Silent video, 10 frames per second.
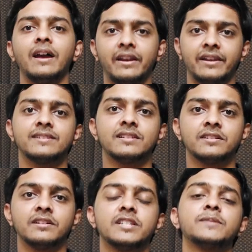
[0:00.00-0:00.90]
and rest
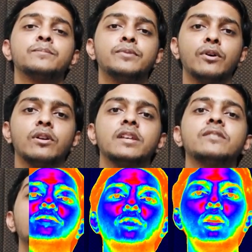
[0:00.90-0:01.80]
other is purely
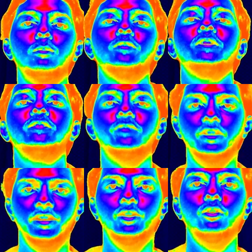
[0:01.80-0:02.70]
in form of
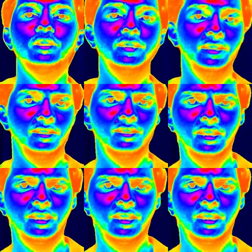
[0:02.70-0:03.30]
infrared or heat.